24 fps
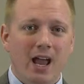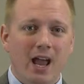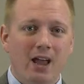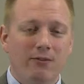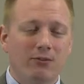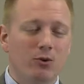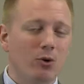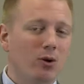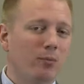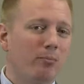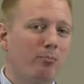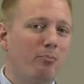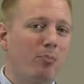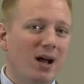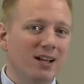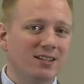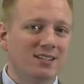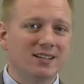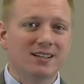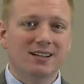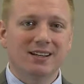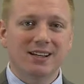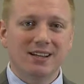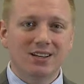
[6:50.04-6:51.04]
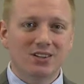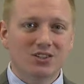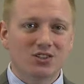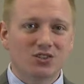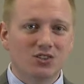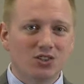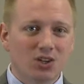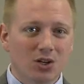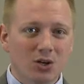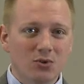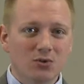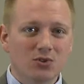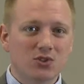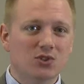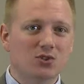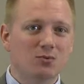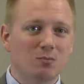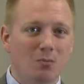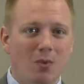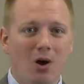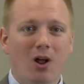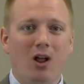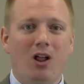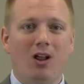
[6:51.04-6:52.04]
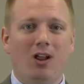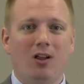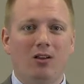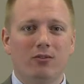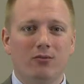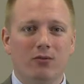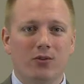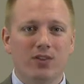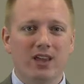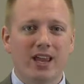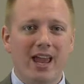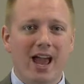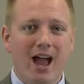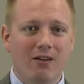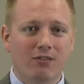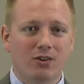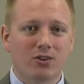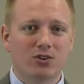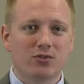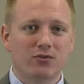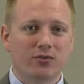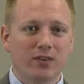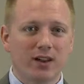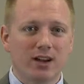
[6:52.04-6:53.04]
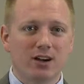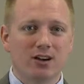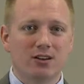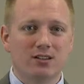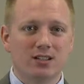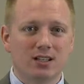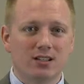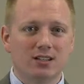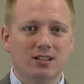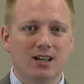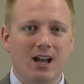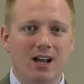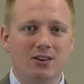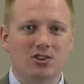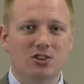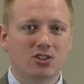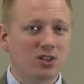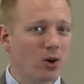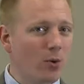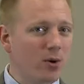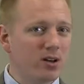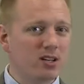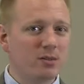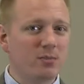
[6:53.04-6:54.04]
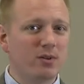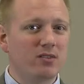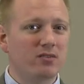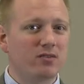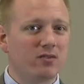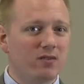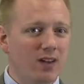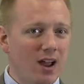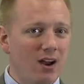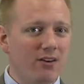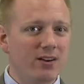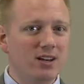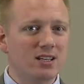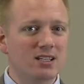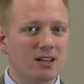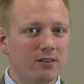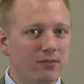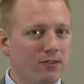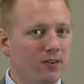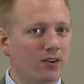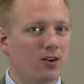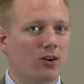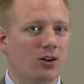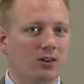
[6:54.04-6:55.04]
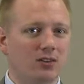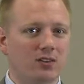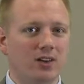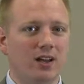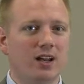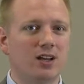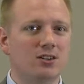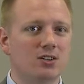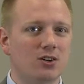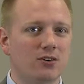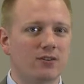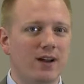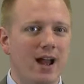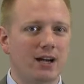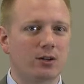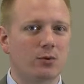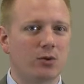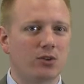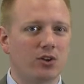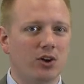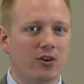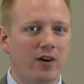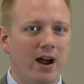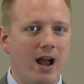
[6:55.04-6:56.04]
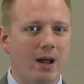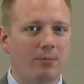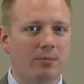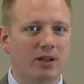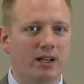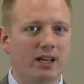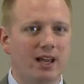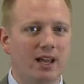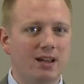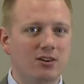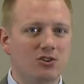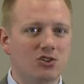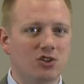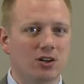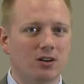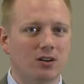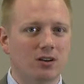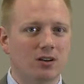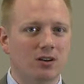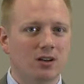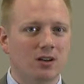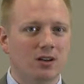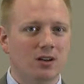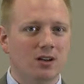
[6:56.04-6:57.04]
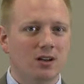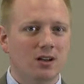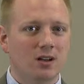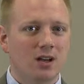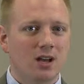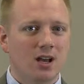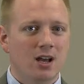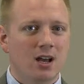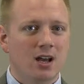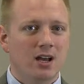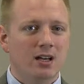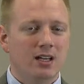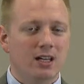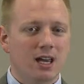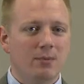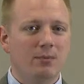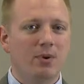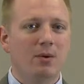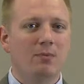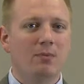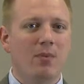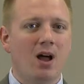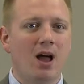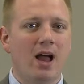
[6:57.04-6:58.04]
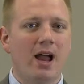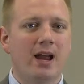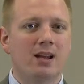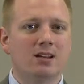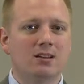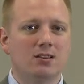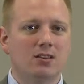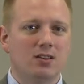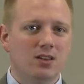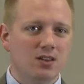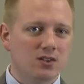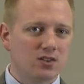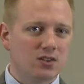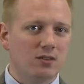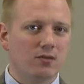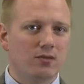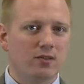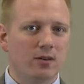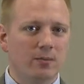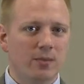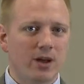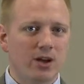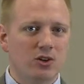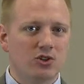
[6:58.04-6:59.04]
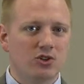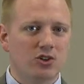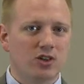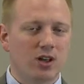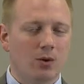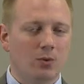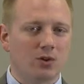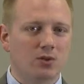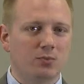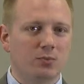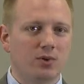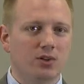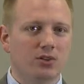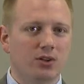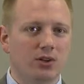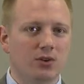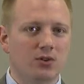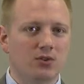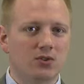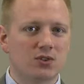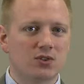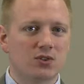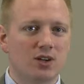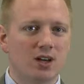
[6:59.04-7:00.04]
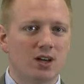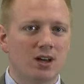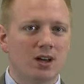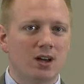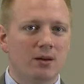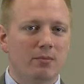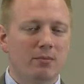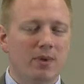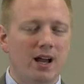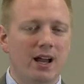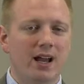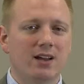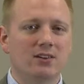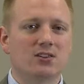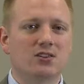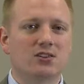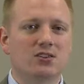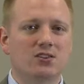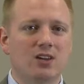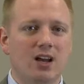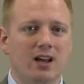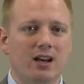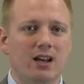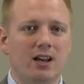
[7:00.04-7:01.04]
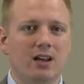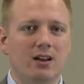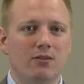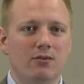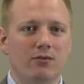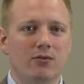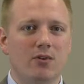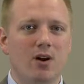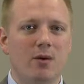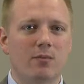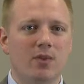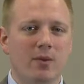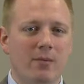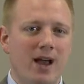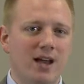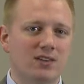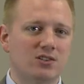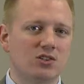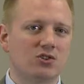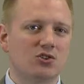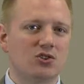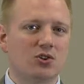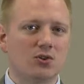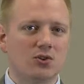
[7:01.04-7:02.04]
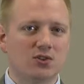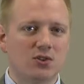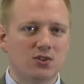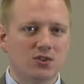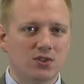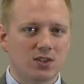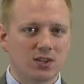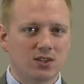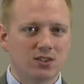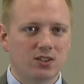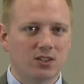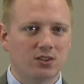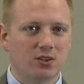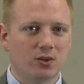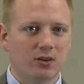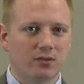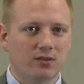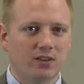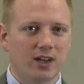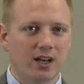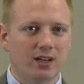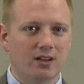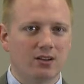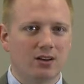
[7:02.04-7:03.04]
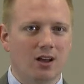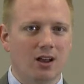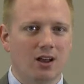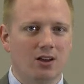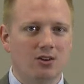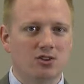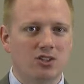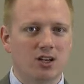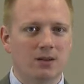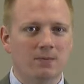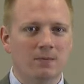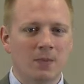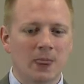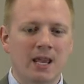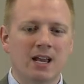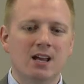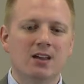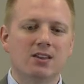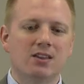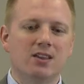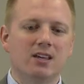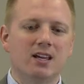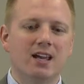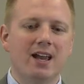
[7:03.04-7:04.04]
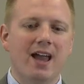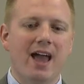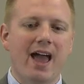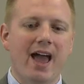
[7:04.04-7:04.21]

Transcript: If your button is too small for the average finger to touch, it's going to be very difficult to interact with your application. Keep in mind this information that was produced by a study from the Massachusetts Institute of Technology. The